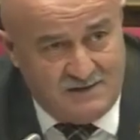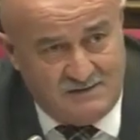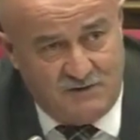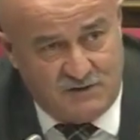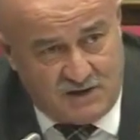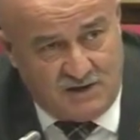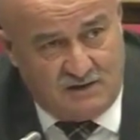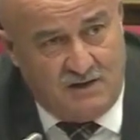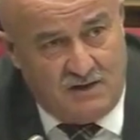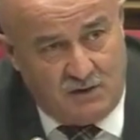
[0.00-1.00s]
and
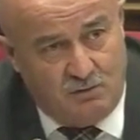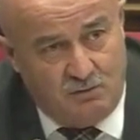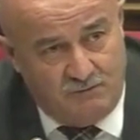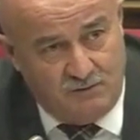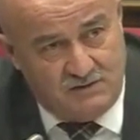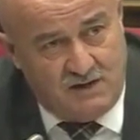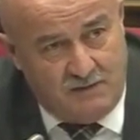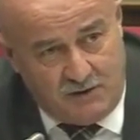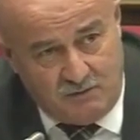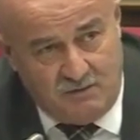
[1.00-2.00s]
get a permit to
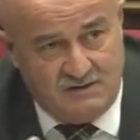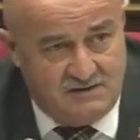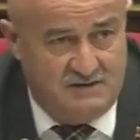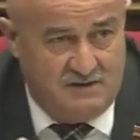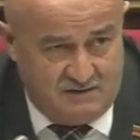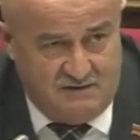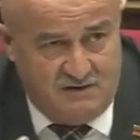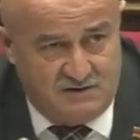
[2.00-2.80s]
buy a sausage.